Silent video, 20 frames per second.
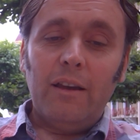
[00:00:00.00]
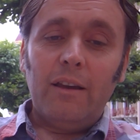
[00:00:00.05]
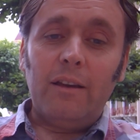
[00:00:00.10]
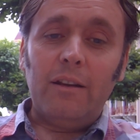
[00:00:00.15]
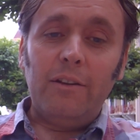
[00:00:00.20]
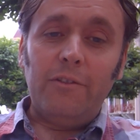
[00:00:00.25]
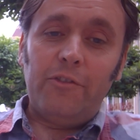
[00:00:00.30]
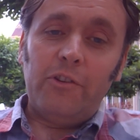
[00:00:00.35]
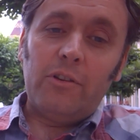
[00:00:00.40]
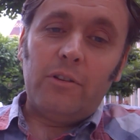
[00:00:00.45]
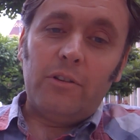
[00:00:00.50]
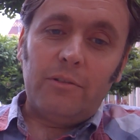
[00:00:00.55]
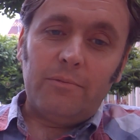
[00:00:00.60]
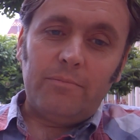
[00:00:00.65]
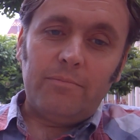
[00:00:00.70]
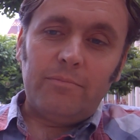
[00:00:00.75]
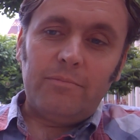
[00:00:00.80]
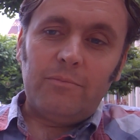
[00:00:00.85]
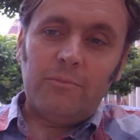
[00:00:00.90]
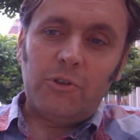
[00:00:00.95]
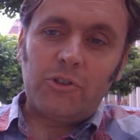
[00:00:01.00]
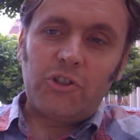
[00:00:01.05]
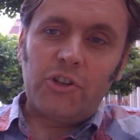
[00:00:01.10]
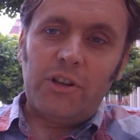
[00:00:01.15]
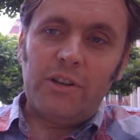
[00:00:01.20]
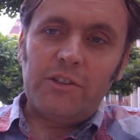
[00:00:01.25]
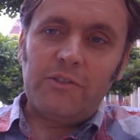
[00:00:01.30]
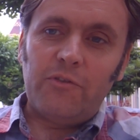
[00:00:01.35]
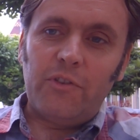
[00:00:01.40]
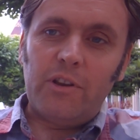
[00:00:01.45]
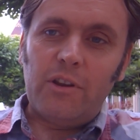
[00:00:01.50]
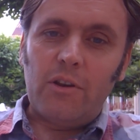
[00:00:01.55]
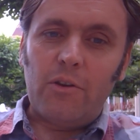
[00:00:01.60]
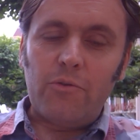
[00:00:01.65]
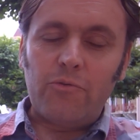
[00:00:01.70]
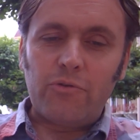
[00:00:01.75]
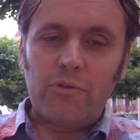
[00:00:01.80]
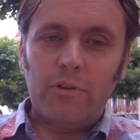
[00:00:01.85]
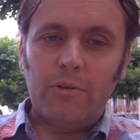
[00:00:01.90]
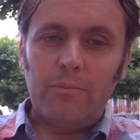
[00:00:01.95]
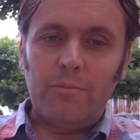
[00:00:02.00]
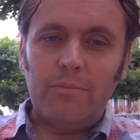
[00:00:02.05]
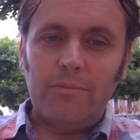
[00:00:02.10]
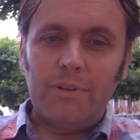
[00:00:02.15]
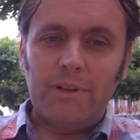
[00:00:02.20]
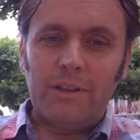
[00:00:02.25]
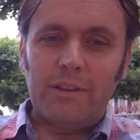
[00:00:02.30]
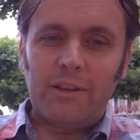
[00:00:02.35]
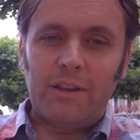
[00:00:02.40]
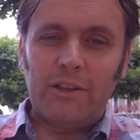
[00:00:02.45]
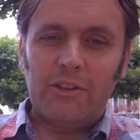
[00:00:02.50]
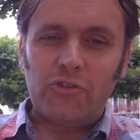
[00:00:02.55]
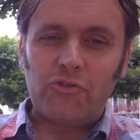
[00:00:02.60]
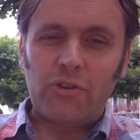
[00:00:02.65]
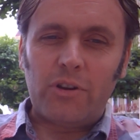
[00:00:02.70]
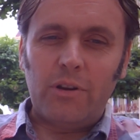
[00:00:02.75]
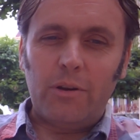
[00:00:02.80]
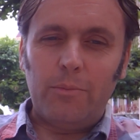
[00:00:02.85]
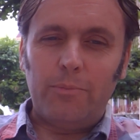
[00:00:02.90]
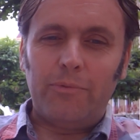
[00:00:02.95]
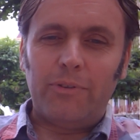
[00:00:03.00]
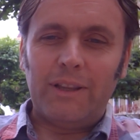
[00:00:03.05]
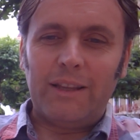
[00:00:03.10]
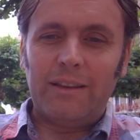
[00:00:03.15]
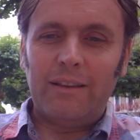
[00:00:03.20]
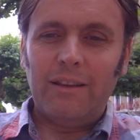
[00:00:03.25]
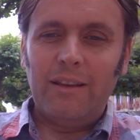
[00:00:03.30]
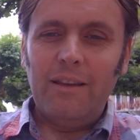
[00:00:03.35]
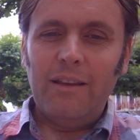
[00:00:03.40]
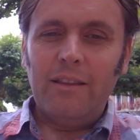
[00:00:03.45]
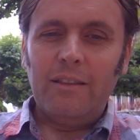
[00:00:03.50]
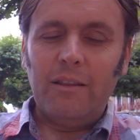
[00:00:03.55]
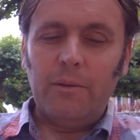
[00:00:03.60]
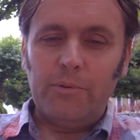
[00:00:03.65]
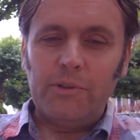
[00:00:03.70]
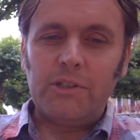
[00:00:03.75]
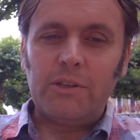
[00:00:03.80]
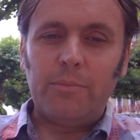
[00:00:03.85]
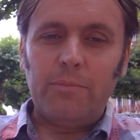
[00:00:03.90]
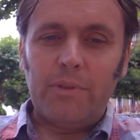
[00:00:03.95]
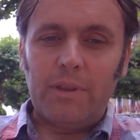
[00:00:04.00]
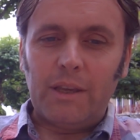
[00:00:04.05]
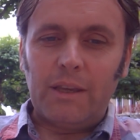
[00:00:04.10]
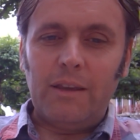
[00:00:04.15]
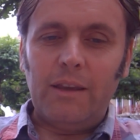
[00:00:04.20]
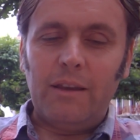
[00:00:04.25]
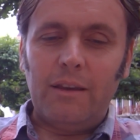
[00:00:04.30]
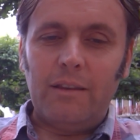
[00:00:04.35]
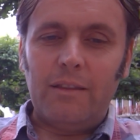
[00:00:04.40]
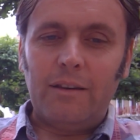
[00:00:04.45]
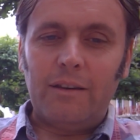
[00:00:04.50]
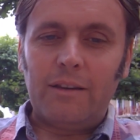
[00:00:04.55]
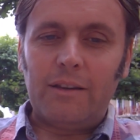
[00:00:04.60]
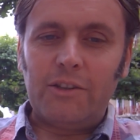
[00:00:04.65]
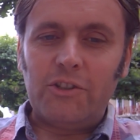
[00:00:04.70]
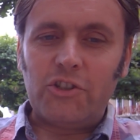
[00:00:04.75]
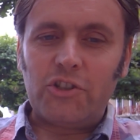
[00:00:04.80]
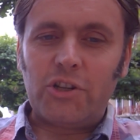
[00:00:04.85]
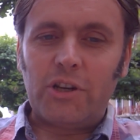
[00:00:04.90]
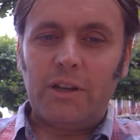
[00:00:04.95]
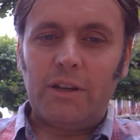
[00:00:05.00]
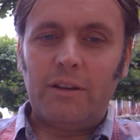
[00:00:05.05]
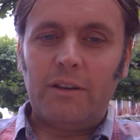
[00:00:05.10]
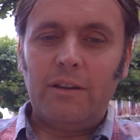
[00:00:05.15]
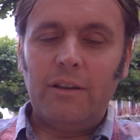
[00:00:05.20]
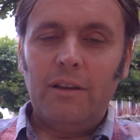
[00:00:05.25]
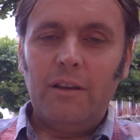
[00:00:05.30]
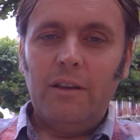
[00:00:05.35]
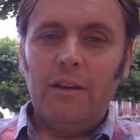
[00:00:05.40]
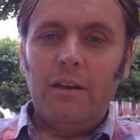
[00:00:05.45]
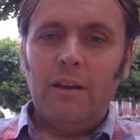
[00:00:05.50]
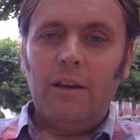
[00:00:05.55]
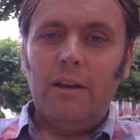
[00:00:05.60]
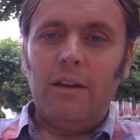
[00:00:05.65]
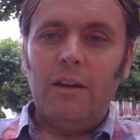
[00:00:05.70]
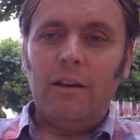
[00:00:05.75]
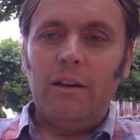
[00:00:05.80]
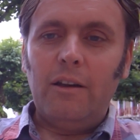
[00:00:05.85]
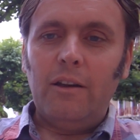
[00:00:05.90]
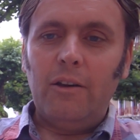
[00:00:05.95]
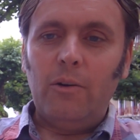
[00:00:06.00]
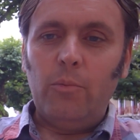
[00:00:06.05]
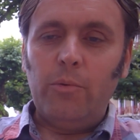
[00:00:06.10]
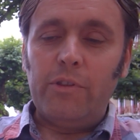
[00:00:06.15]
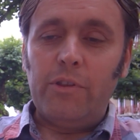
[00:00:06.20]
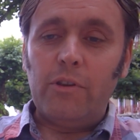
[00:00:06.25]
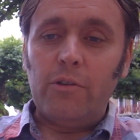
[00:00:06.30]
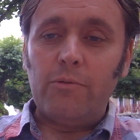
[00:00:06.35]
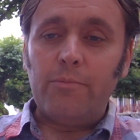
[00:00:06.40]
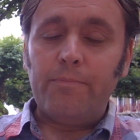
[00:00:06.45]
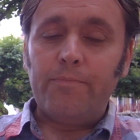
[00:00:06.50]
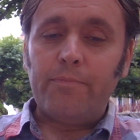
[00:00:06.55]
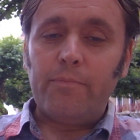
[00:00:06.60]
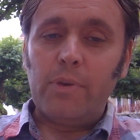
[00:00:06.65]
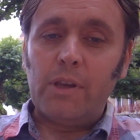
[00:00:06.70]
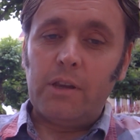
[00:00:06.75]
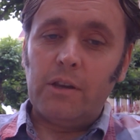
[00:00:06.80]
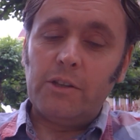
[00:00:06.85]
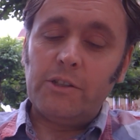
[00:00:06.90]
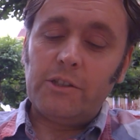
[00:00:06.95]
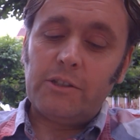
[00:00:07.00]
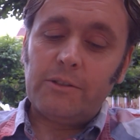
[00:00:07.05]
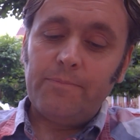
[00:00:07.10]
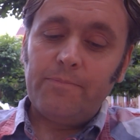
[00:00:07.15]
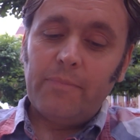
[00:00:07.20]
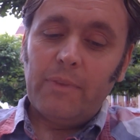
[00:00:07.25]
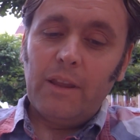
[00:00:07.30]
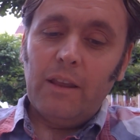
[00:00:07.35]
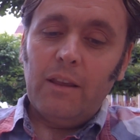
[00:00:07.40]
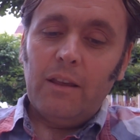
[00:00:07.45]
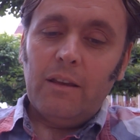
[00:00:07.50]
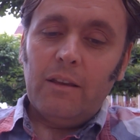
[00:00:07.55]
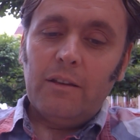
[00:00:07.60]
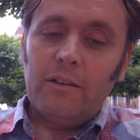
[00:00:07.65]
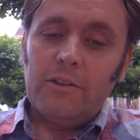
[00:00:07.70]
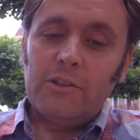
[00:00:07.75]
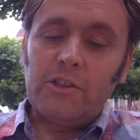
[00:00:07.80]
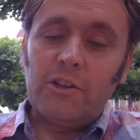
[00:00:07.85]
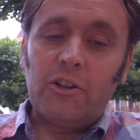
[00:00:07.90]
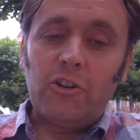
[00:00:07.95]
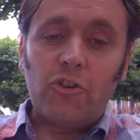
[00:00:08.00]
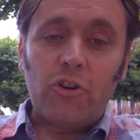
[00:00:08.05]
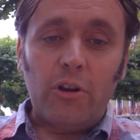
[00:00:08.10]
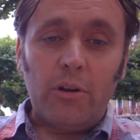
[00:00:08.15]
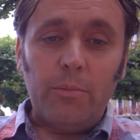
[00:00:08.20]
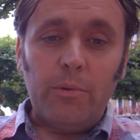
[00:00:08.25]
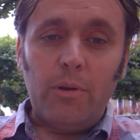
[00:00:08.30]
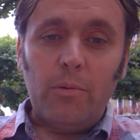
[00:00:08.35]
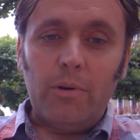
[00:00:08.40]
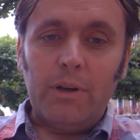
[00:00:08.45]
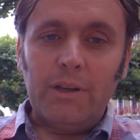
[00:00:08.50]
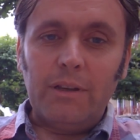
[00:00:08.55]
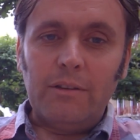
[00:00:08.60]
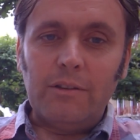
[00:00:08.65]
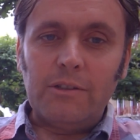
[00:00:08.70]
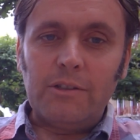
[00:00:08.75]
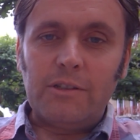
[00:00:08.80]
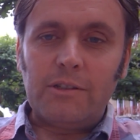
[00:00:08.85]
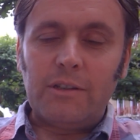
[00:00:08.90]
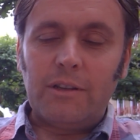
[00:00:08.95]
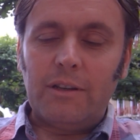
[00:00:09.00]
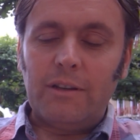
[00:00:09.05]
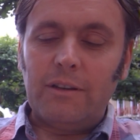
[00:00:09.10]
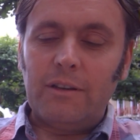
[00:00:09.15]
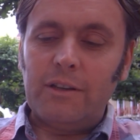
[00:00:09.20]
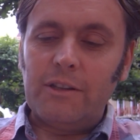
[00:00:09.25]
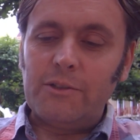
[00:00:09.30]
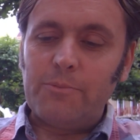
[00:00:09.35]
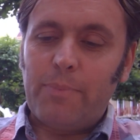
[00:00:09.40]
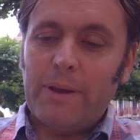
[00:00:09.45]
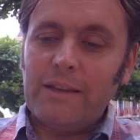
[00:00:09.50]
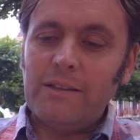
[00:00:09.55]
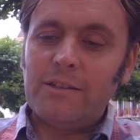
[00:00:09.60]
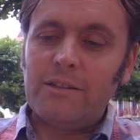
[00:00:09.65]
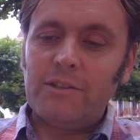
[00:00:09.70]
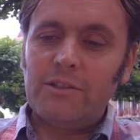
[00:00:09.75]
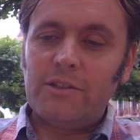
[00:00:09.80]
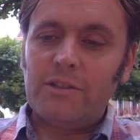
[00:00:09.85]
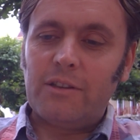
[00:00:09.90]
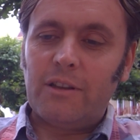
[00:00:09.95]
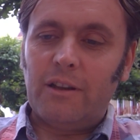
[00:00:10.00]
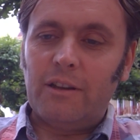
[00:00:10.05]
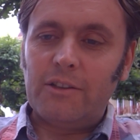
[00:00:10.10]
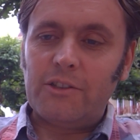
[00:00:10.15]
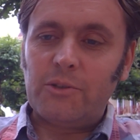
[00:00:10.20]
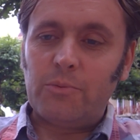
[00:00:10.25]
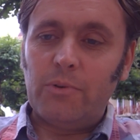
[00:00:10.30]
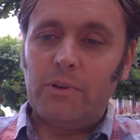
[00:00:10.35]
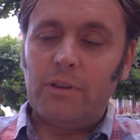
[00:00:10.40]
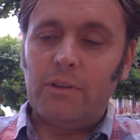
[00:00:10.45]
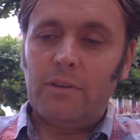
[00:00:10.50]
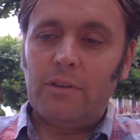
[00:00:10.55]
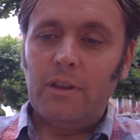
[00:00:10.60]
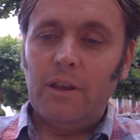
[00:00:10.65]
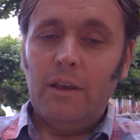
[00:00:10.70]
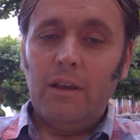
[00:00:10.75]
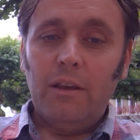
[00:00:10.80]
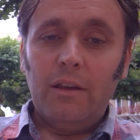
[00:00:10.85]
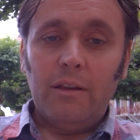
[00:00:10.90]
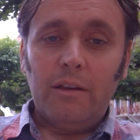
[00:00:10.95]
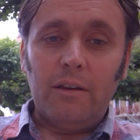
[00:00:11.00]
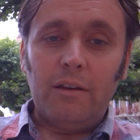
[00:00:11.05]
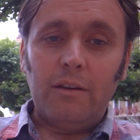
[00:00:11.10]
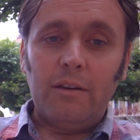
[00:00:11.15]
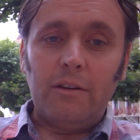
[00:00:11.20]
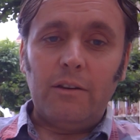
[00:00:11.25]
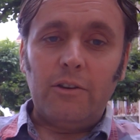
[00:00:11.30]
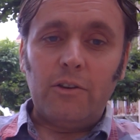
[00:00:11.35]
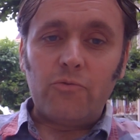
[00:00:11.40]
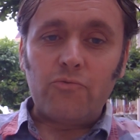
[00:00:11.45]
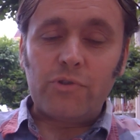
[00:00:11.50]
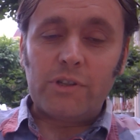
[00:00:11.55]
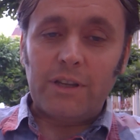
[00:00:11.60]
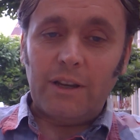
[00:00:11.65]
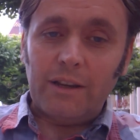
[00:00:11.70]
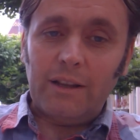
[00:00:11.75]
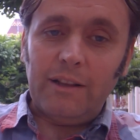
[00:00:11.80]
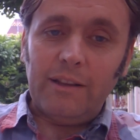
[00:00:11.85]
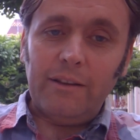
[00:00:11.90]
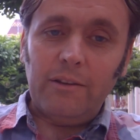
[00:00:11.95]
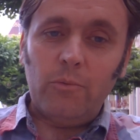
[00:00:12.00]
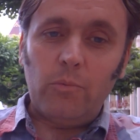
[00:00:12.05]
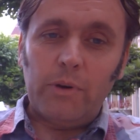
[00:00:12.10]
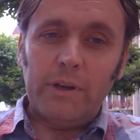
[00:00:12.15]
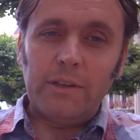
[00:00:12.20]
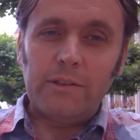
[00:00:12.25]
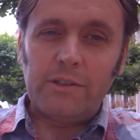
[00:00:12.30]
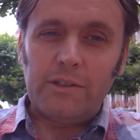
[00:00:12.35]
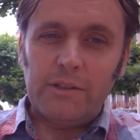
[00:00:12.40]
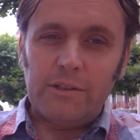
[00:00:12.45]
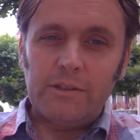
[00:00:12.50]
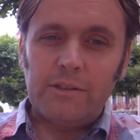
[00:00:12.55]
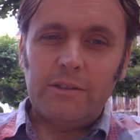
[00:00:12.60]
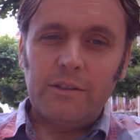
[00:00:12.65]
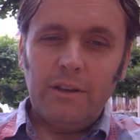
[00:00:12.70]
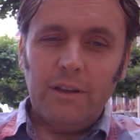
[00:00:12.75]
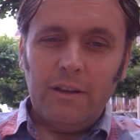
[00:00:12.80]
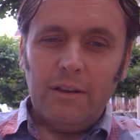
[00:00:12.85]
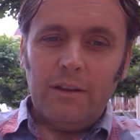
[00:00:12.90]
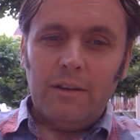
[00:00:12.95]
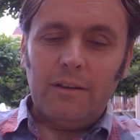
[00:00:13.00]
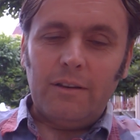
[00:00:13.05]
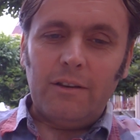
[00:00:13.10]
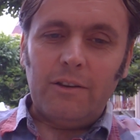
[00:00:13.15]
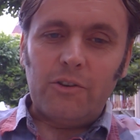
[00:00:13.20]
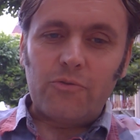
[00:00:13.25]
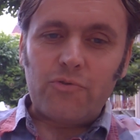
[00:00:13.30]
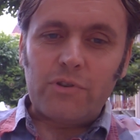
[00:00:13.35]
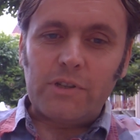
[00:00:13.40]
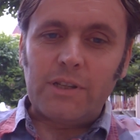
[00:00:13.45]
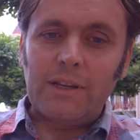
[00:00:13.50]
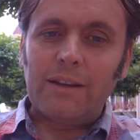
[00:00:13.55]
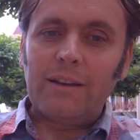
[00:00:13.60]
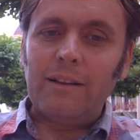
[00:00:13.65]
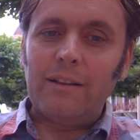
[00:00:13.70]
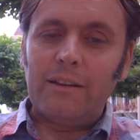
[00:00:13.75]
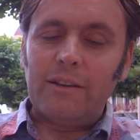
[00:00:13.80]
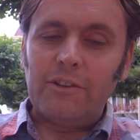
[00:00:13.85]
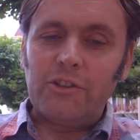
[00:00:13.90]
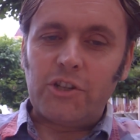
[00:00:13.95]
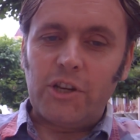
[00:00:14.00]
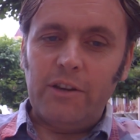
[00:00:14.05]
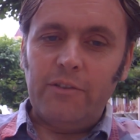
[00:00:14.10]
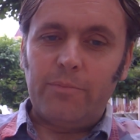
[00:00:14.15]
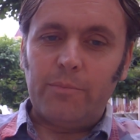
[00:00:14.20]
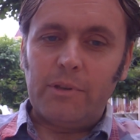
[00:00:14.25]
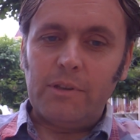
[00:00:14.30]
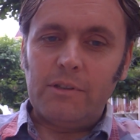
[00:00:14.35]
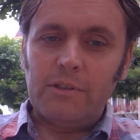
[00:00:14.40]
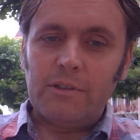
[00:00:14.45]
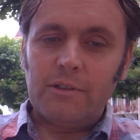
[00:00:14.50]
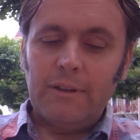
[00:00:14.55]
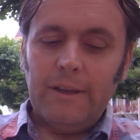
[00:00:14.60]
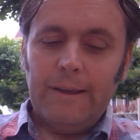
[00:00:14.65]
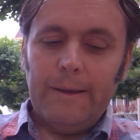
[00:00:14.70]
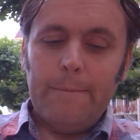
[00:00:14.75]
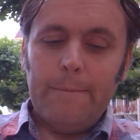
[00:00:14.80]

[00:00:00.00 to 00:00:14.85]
And if you're watching this video from another country, hopefully there'll be something here that I can share with you. Because Circular Economy Wales, its basis starts with recycling, Wales's recycling achievements.